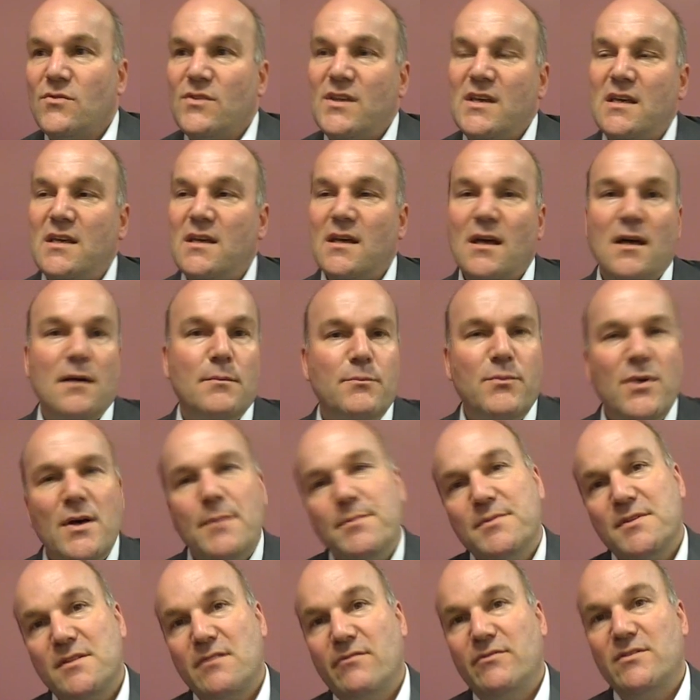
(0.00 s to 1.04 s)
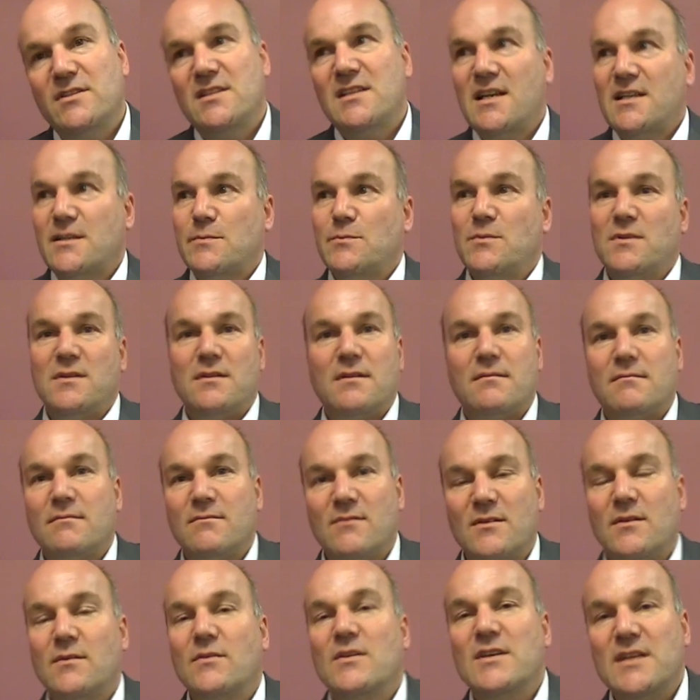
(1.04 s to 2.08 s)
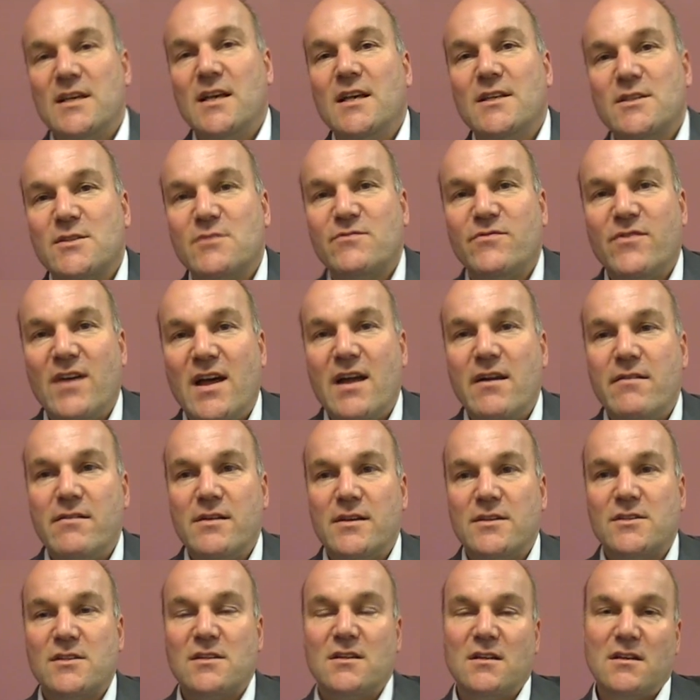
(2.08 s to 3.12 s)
The purpose of assessment is various,